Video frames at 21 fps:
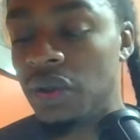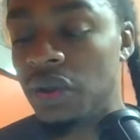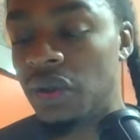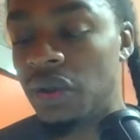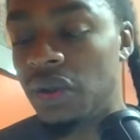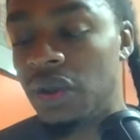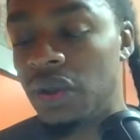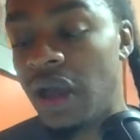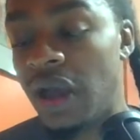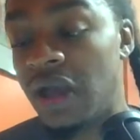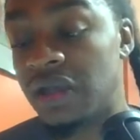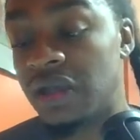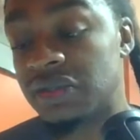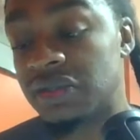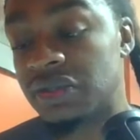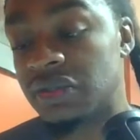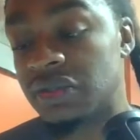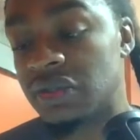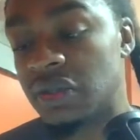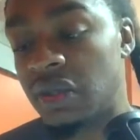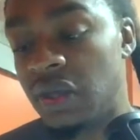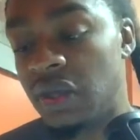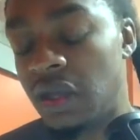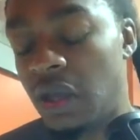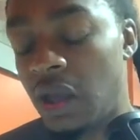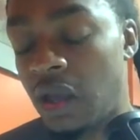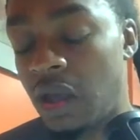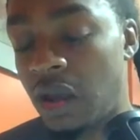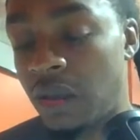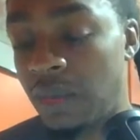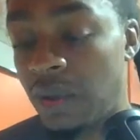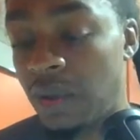Yes.
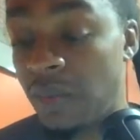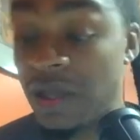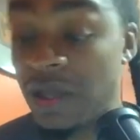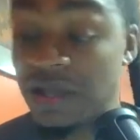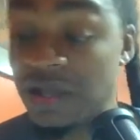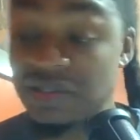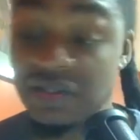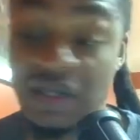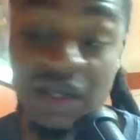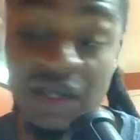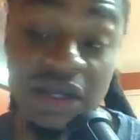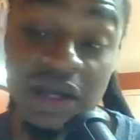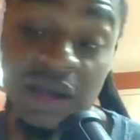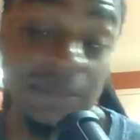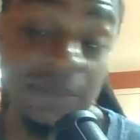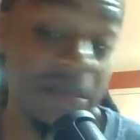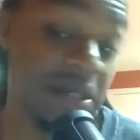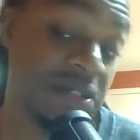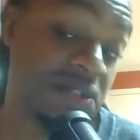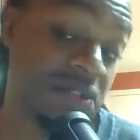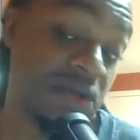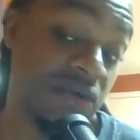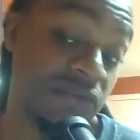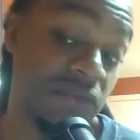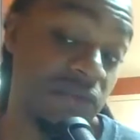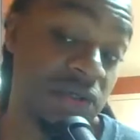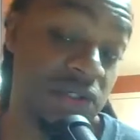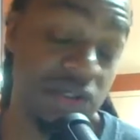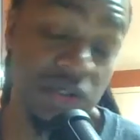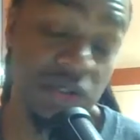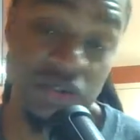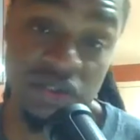I'm not saying that based on
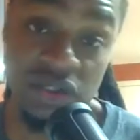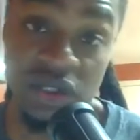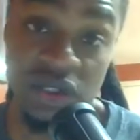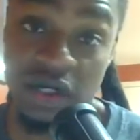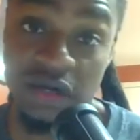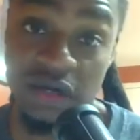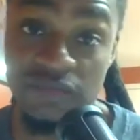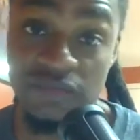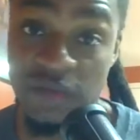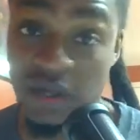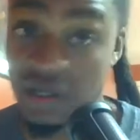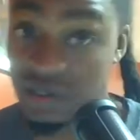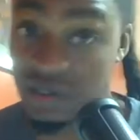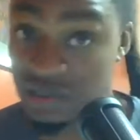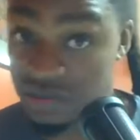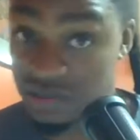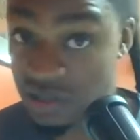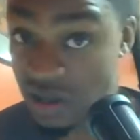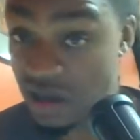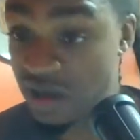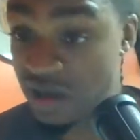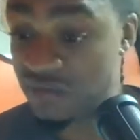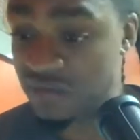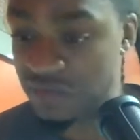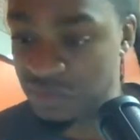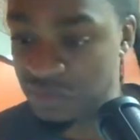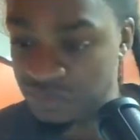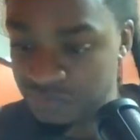research that I've read, because I haven't.